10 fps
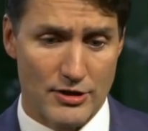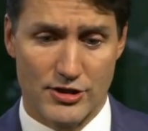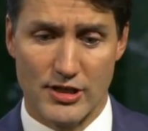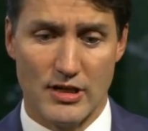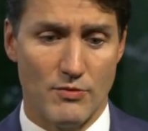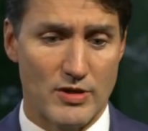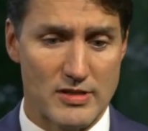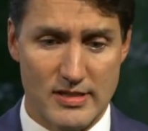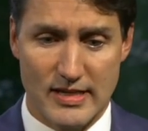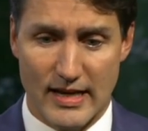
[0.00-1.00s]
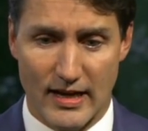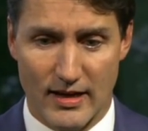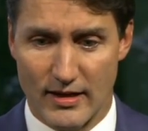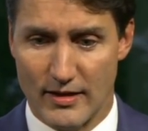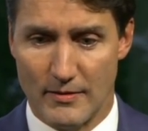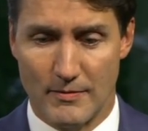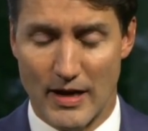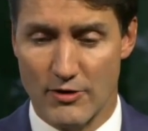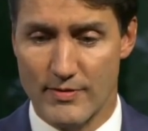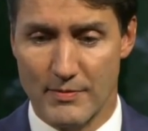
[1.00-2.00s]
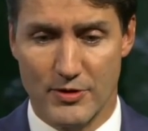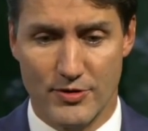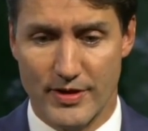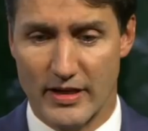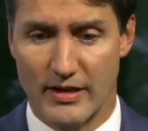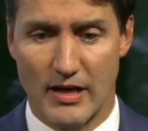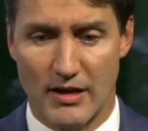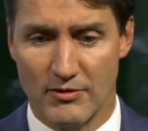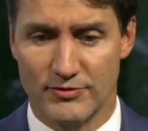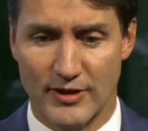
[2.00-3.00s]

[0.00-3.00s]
She was, I remember doing a